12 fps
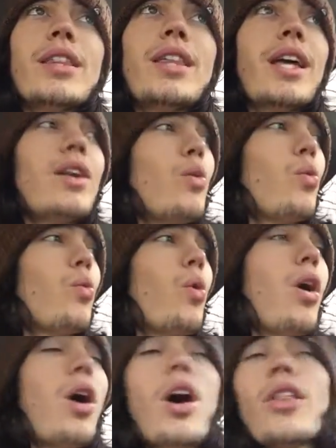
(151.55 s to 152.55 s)
then
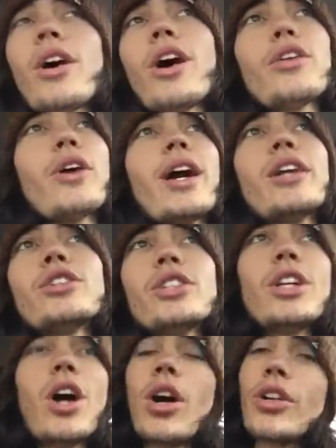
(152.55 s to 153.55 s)
all the other
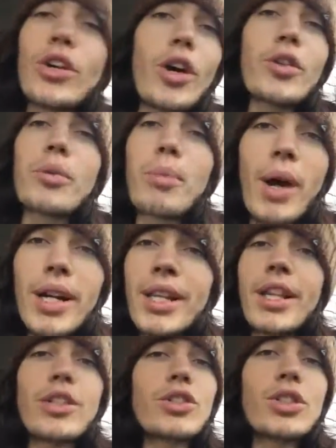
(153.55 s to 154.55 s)
energy, all your other
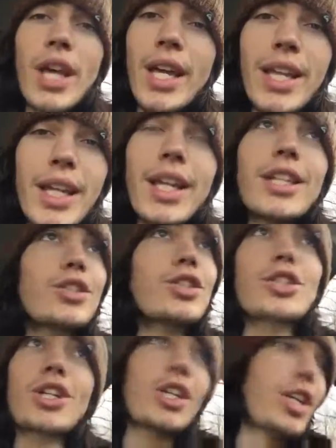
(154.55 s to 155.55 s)
money that you're taking in is
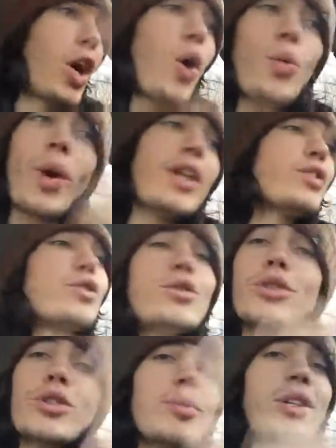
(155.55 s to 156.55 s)
just going to go right
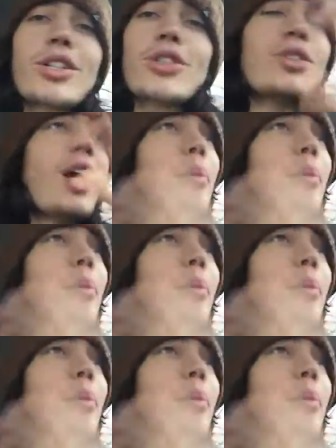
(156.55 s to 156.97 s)
to you because you're